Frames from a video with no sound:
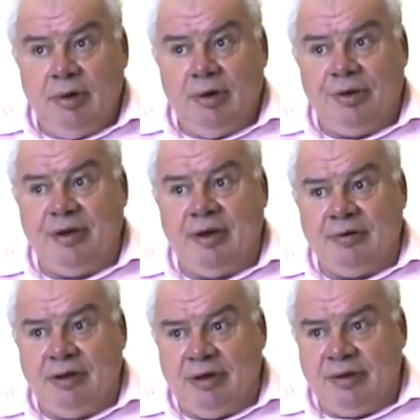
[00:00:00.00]

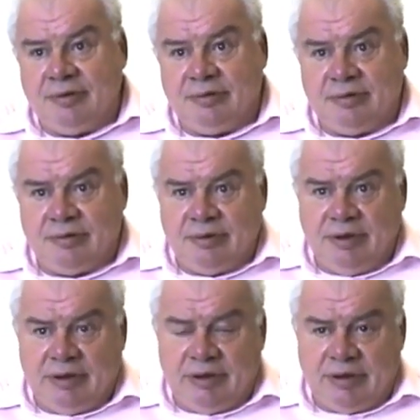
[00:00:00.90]
theory or
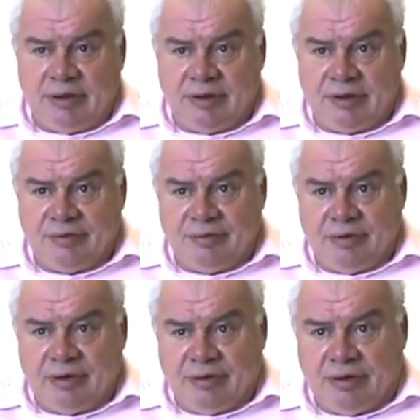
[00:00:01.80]
in
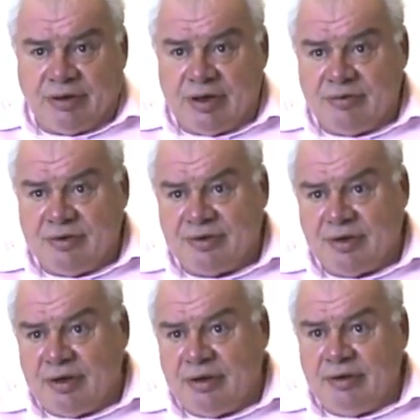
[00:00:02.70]
architectural
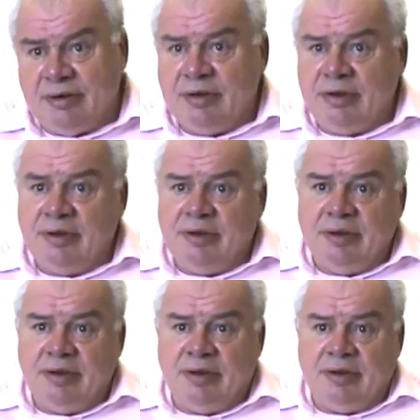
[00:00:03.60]
design.
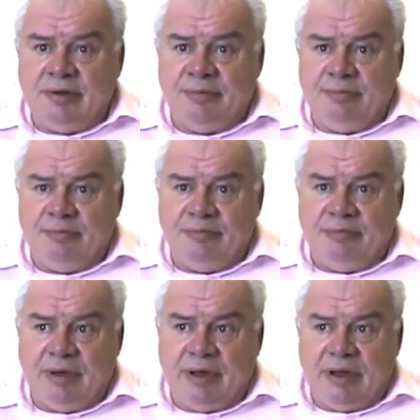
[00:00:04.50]

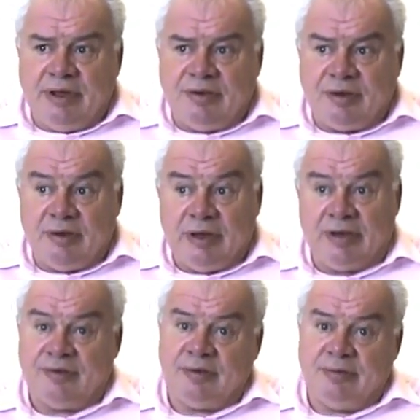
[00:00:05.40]
And so
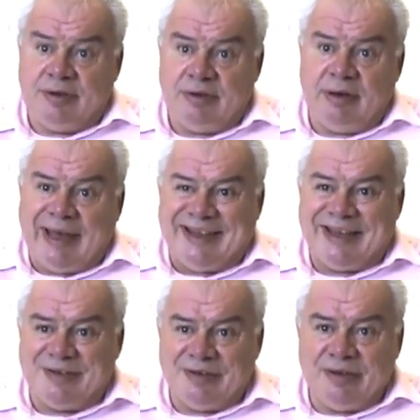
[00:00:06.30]
we do lack that.